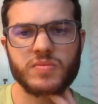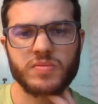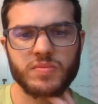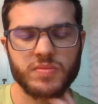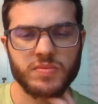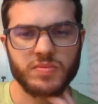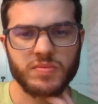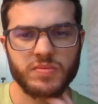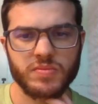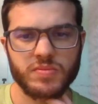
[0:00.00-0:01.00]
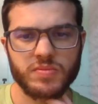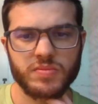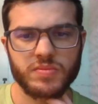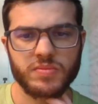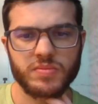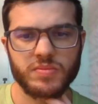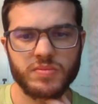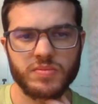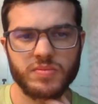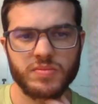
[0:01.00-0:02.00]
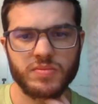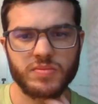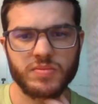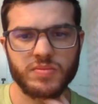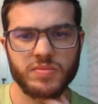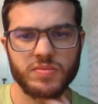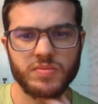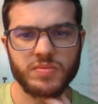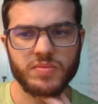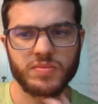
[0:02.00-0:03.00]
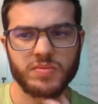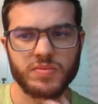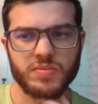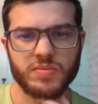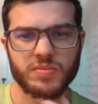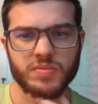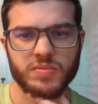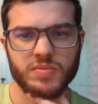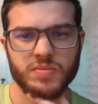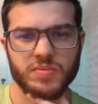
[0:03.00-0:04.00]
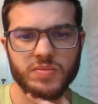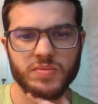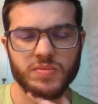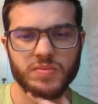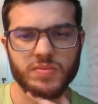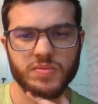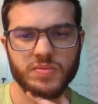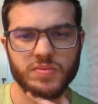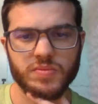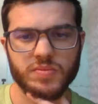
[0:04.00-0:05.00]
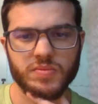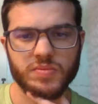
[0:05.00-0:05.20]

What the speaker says: [no speech]